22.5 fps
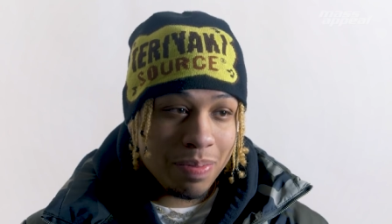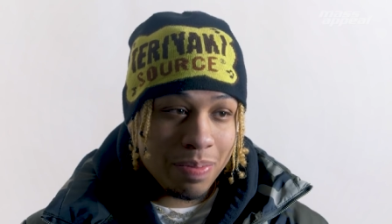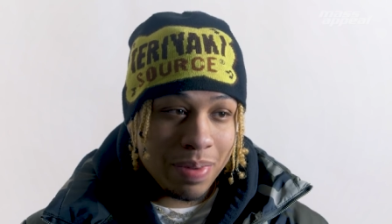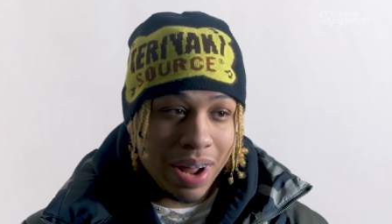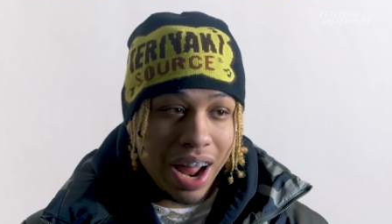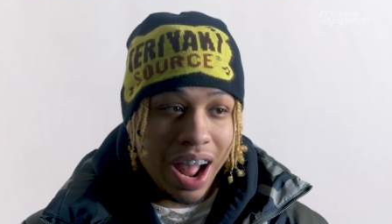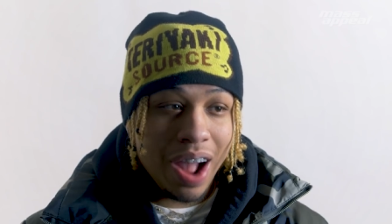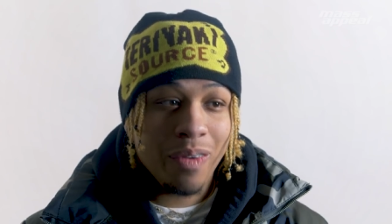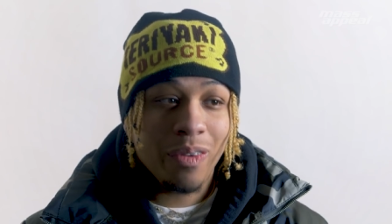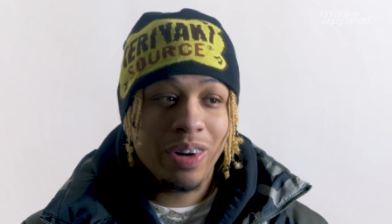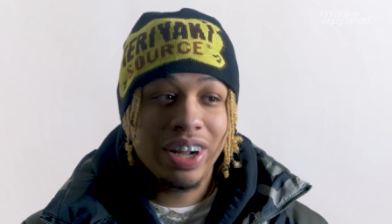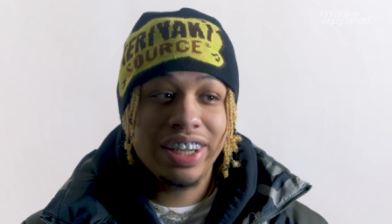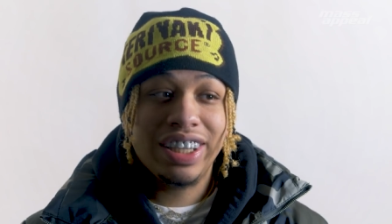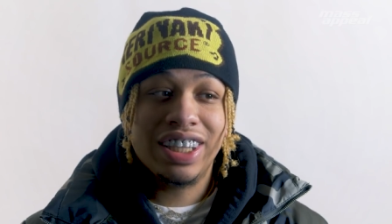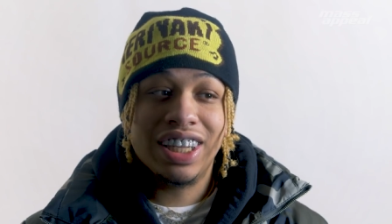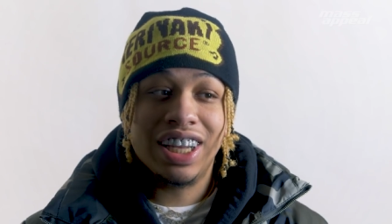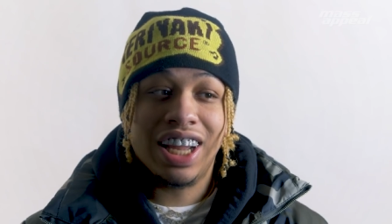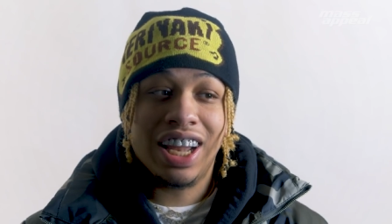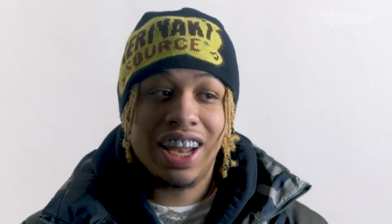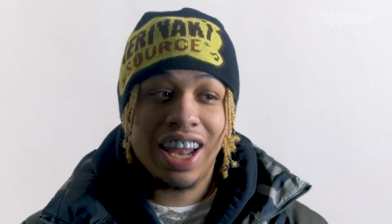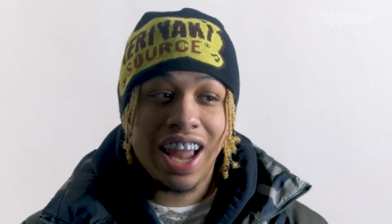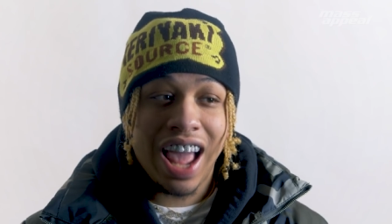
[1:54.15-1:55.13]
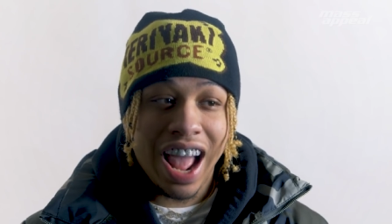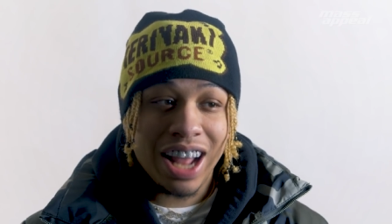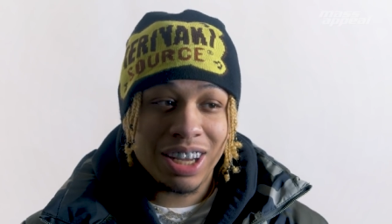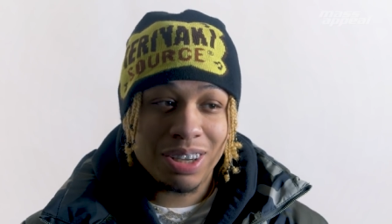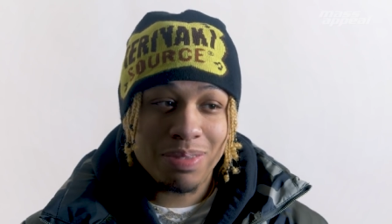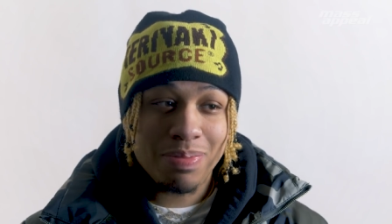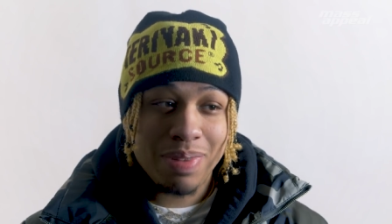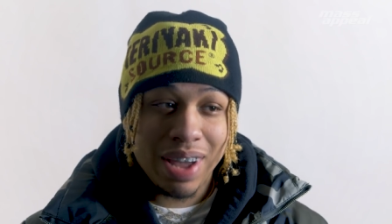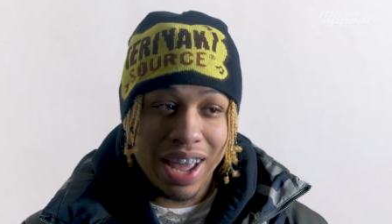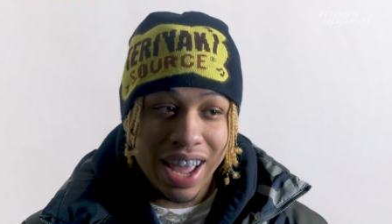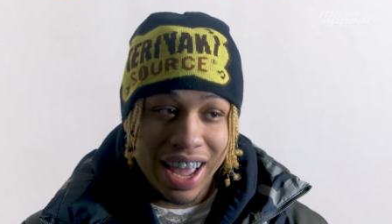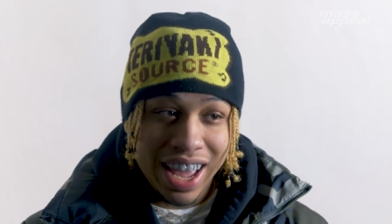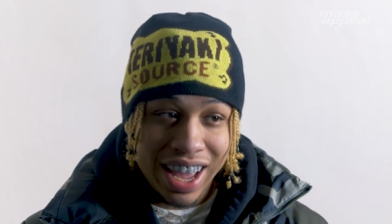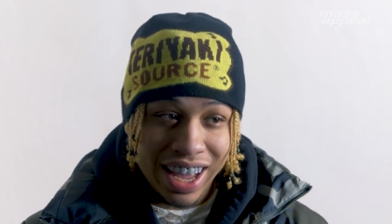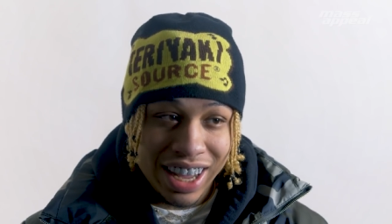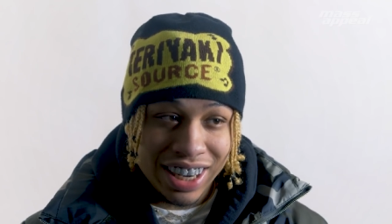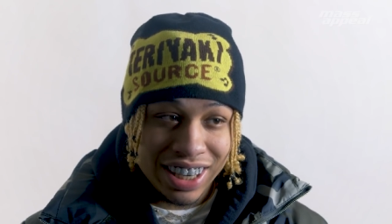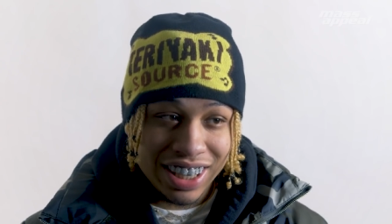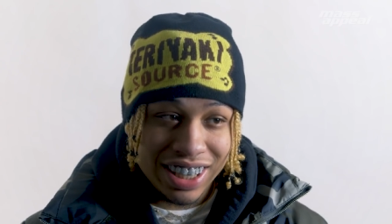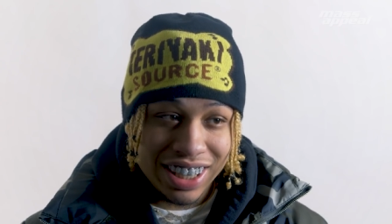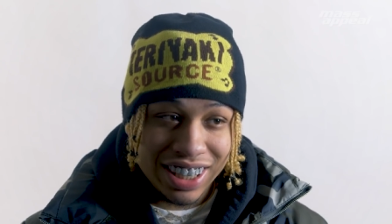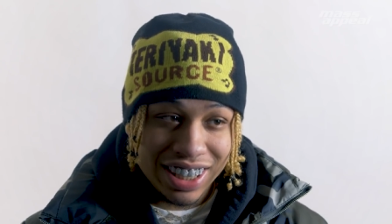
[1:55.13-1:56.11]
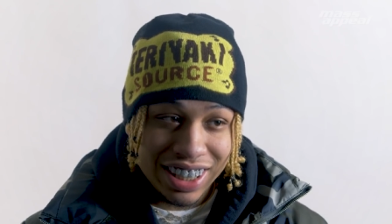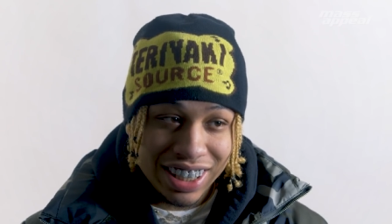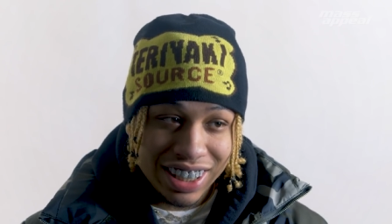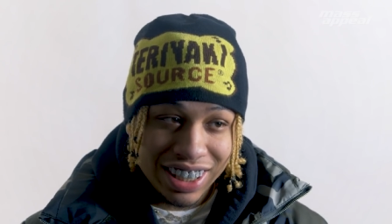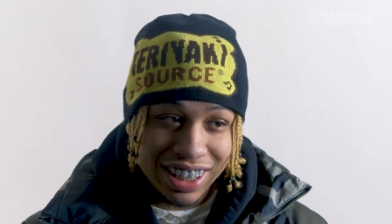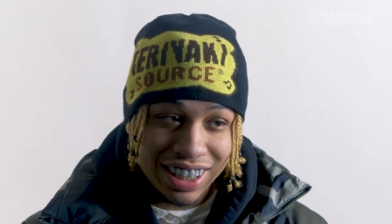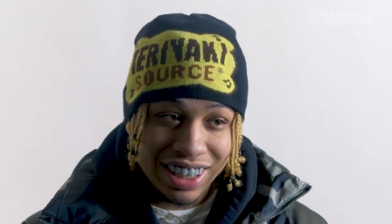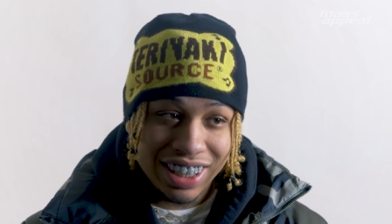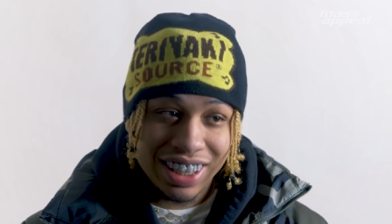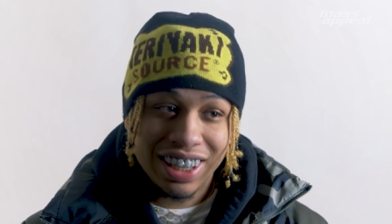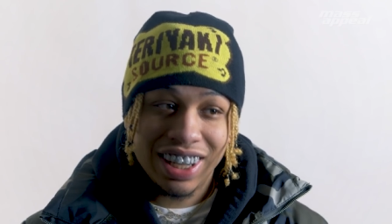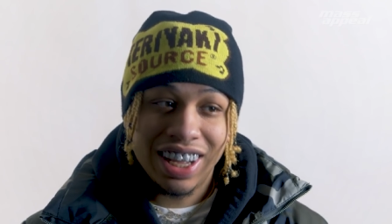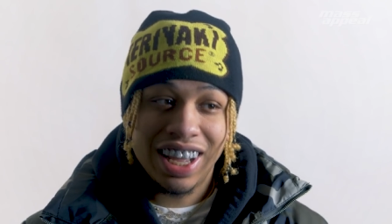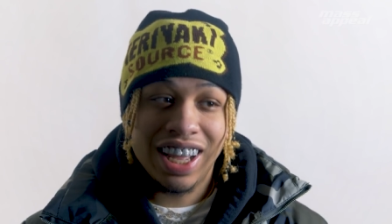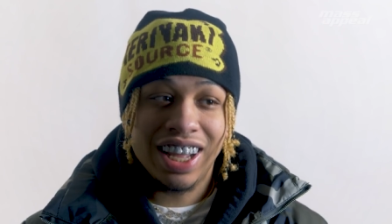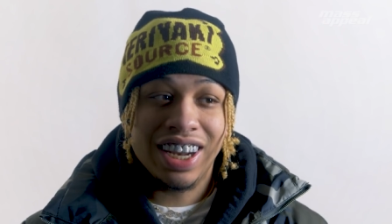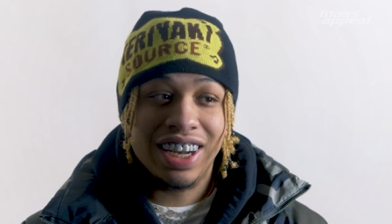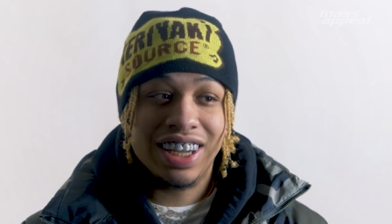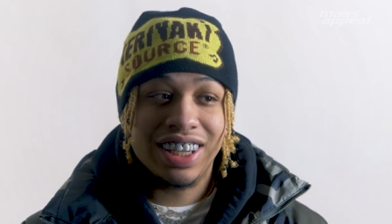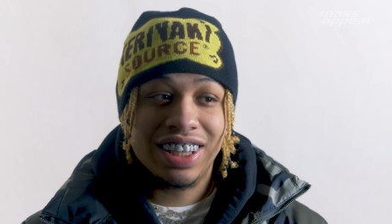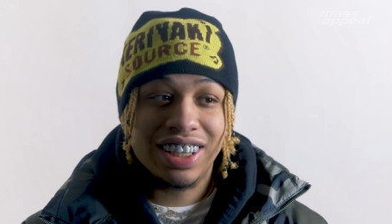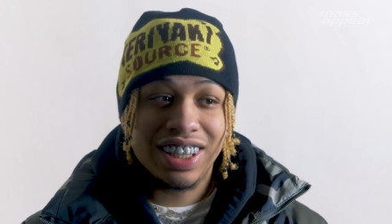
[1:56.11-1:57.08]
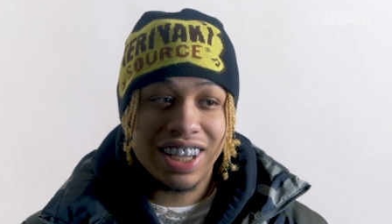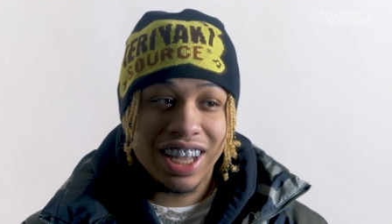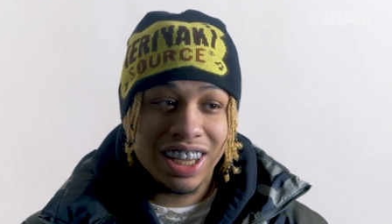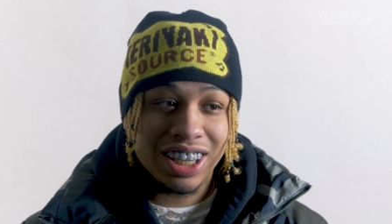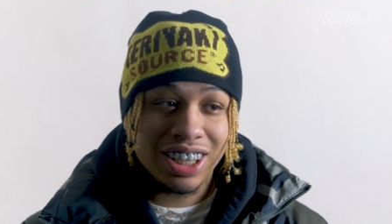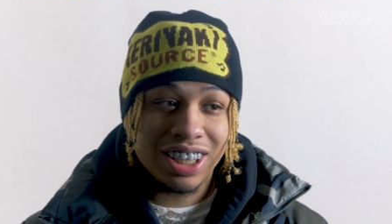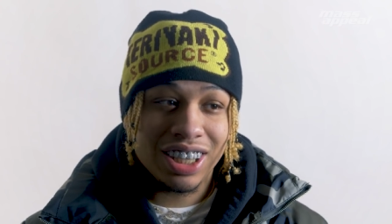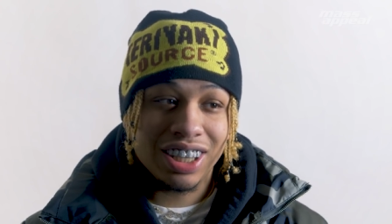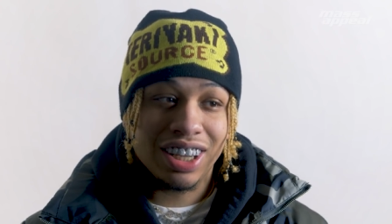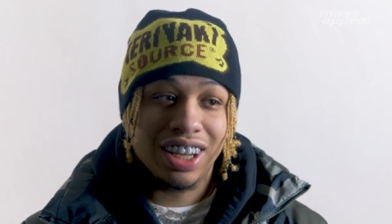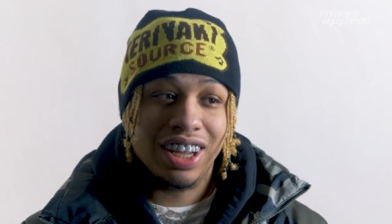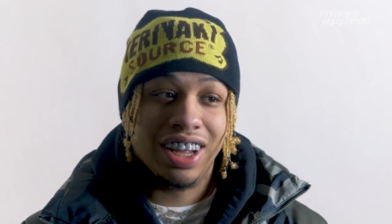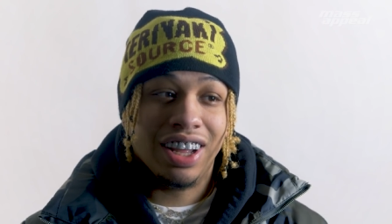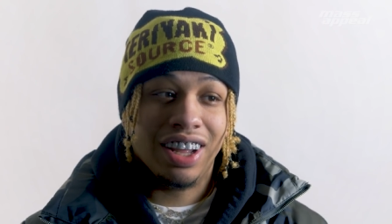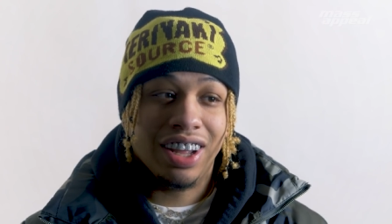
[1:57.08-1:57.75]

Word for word: but I went to the last page and it says,